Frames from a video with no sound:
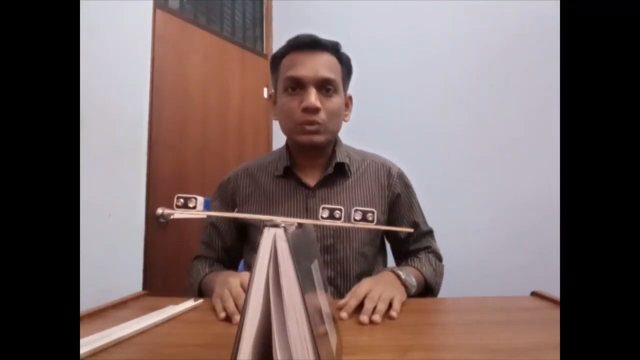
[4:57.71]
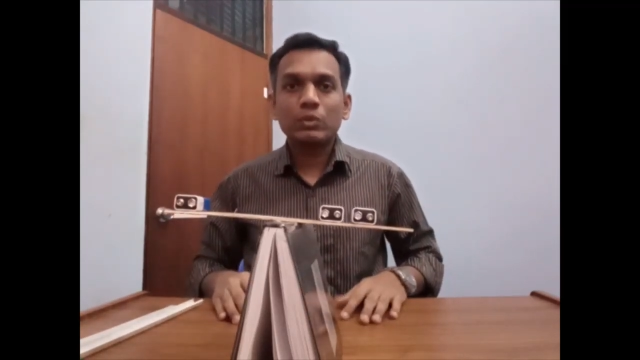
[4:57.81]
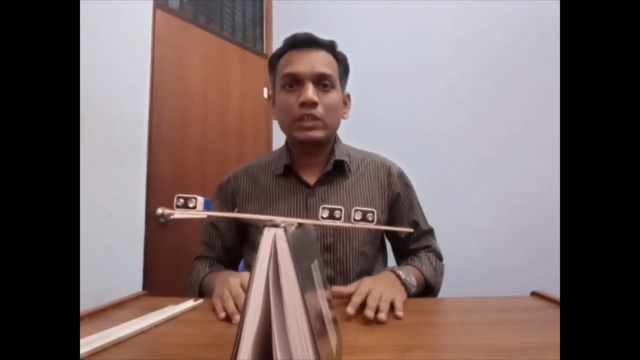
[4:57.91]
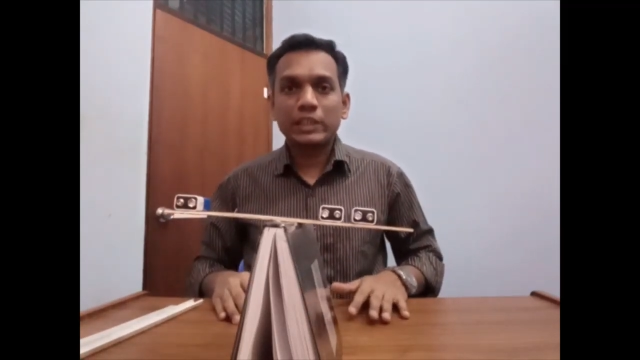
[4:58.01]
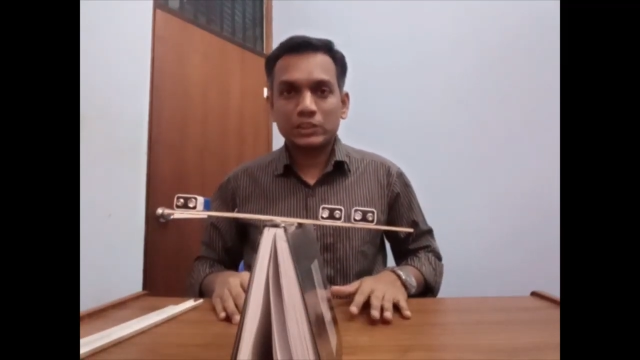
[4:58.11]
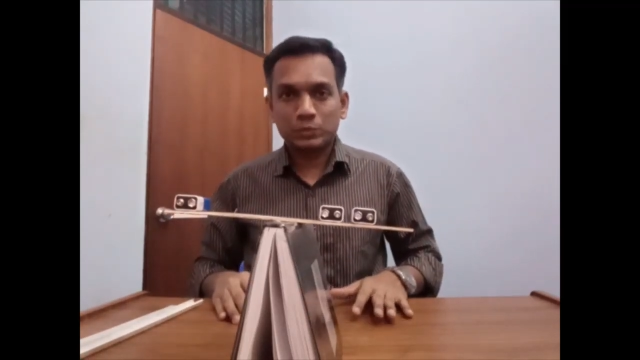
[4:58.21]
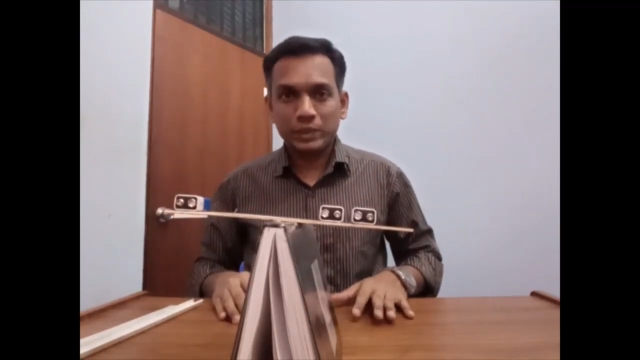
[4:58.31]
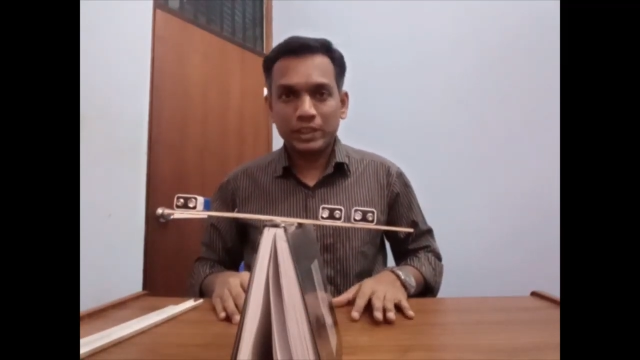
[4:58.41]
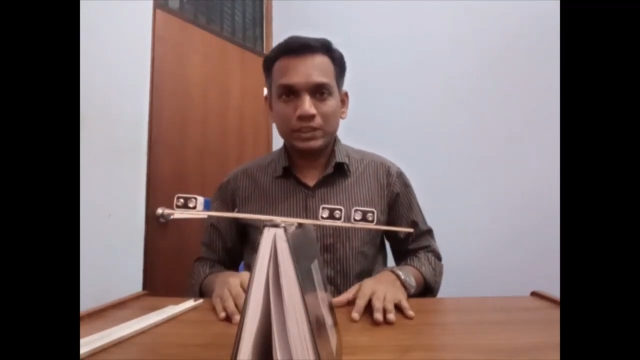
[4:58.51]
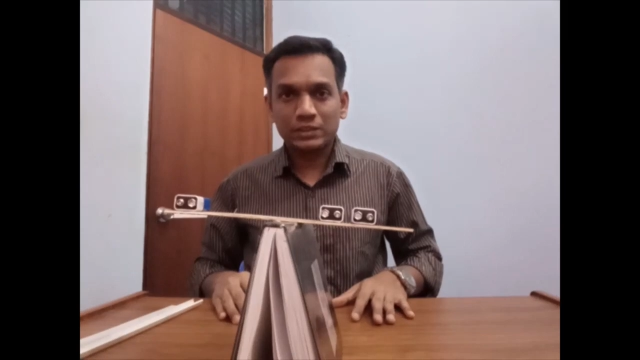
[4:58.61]
your
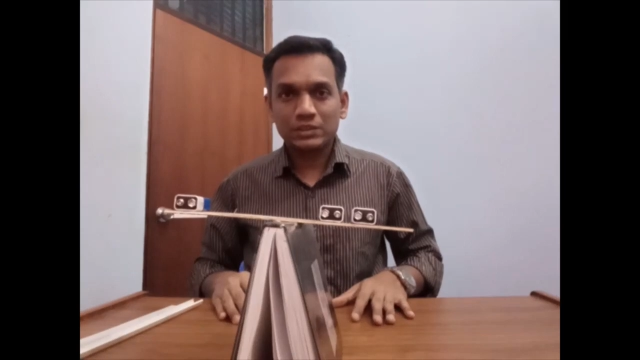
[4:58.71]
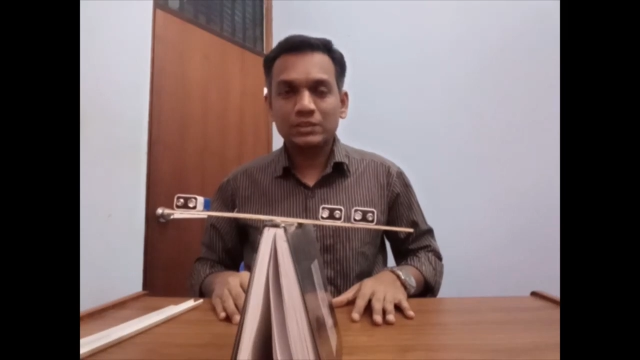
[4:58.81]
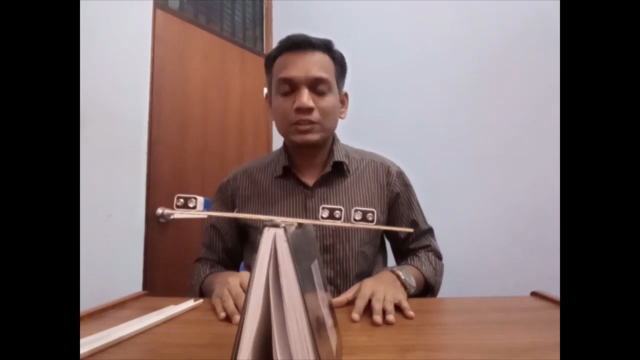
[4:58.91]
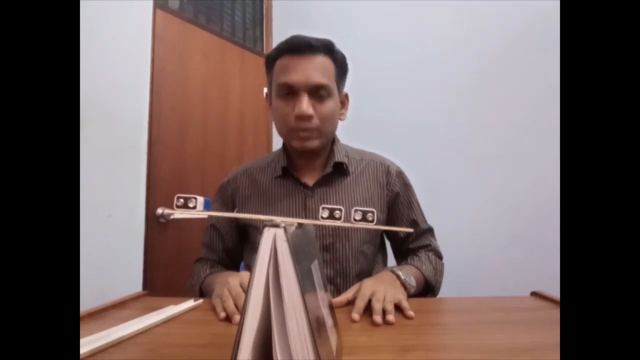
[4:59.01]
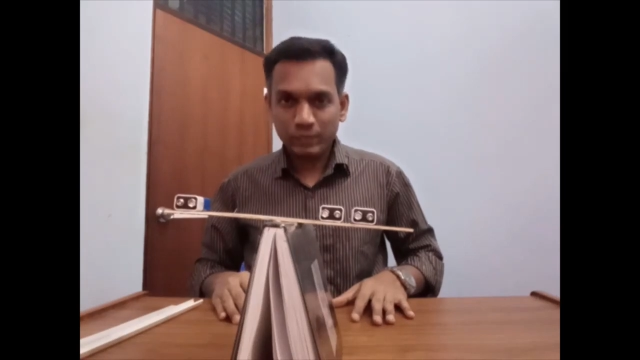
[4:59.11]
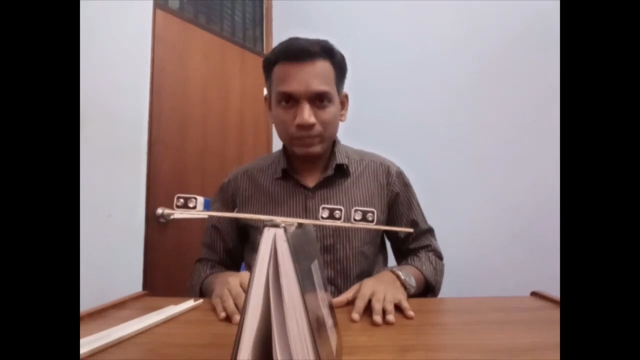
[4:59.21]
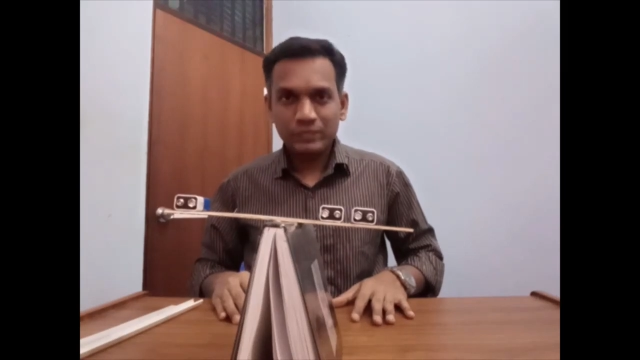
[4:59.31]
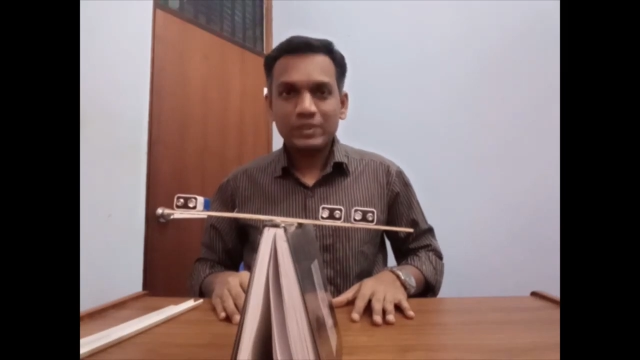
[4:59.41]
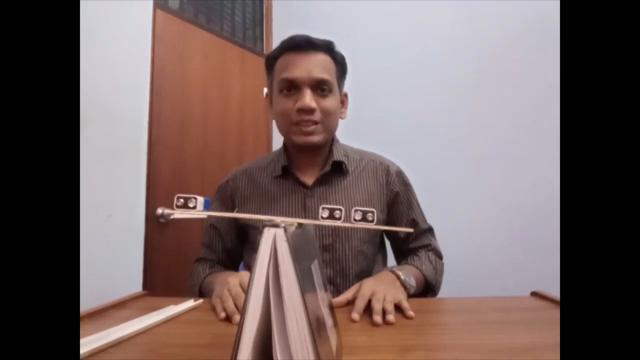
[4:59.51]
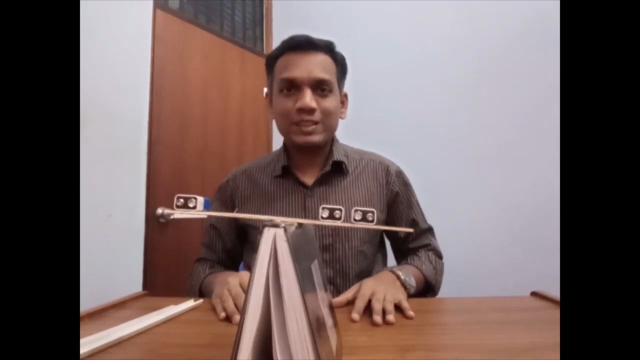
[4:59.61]
experience.
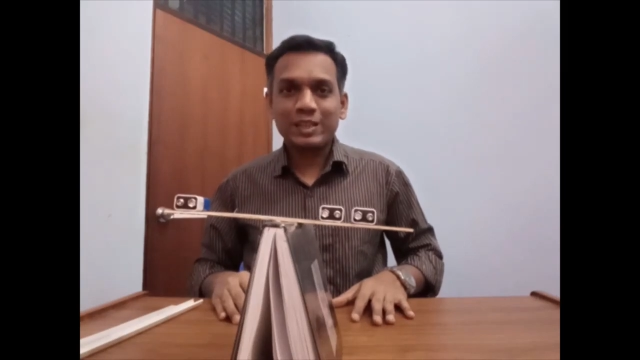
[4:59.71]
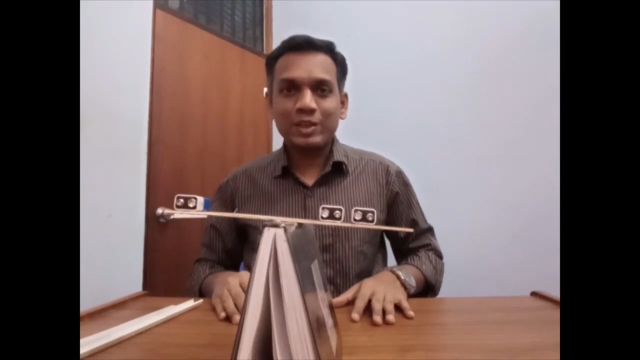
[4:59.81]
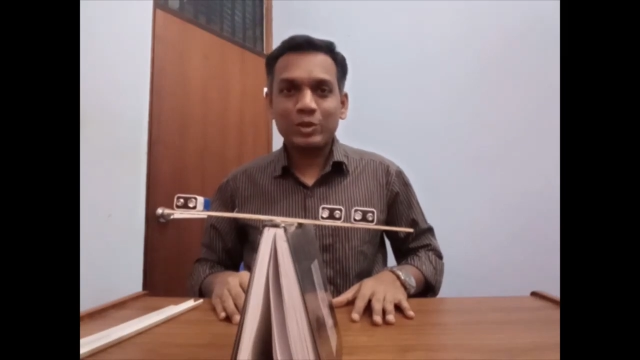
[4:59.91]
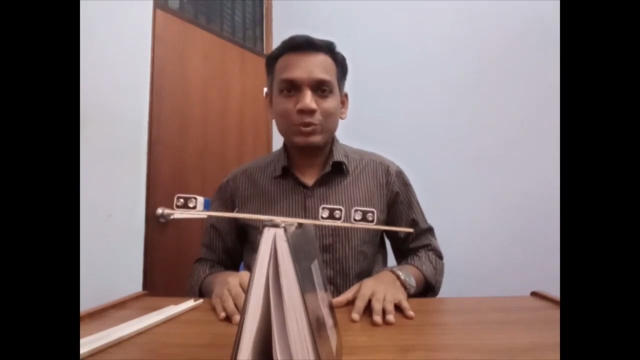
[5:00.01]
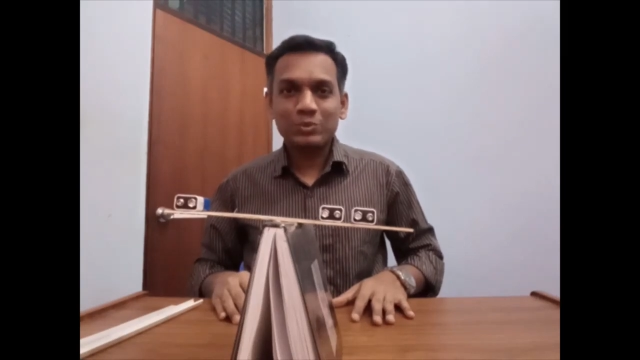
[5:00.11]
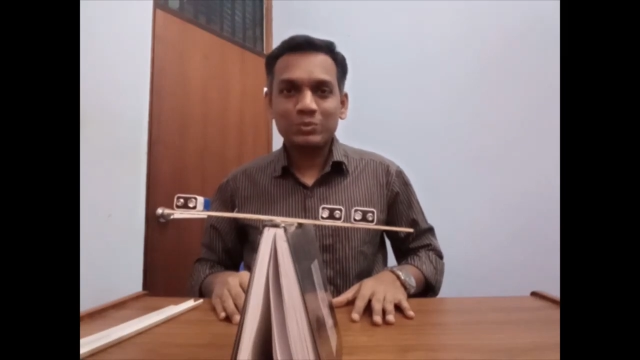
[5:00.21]
Thank you.